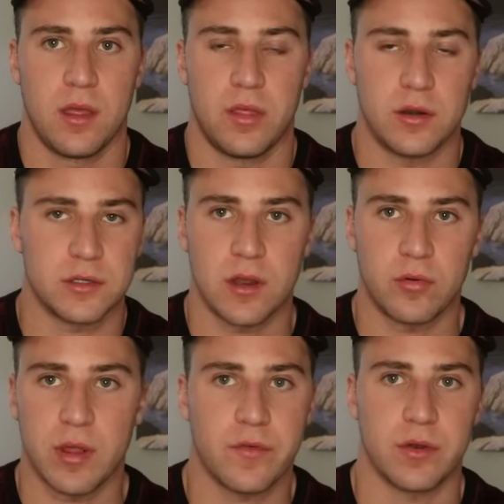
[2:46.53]
There's
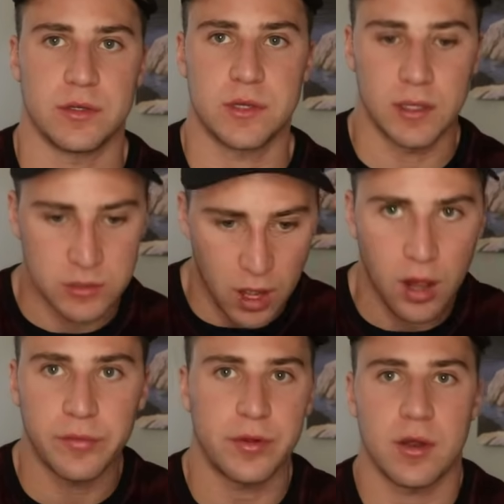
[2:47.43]
no difference. It's
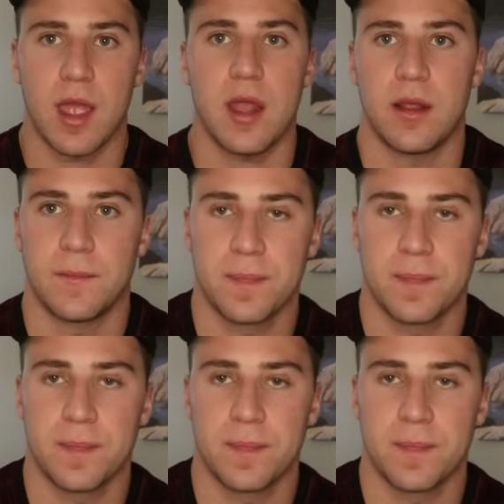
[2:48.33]
all in your head.